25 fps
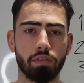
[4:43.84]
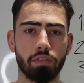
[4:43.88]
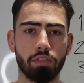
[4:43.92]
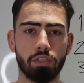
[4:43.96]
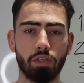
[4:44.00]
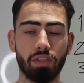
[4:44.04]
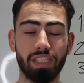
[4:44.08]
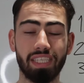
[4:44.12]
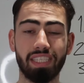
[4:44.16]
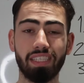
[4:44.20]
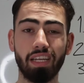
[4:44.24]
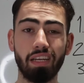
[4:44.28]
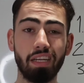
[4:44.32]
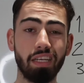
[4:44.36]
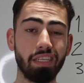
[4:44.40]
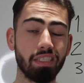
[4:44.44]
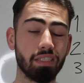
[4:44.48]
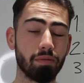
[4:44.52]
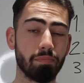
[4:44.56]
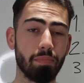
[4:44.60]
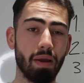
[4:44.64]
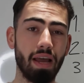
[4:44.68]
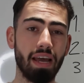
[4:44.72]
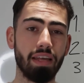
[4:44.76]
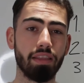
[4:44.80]
So this study in
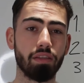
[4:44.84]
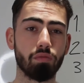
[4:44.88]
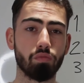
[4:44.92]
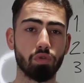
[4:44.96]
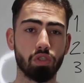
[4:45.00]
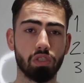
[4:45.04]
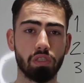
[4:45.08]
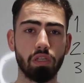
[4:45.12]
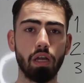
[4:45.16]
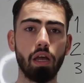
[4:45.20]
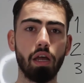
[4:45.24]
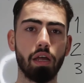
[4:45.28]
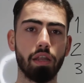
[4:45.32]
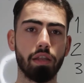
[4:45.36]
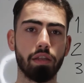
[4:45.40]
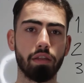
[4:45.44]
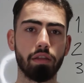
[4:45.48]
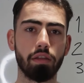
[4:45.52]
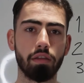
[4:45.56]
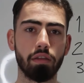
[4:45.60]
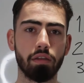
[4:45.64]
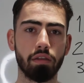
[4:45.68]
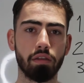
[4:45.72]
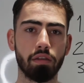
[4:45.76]
Japan that was done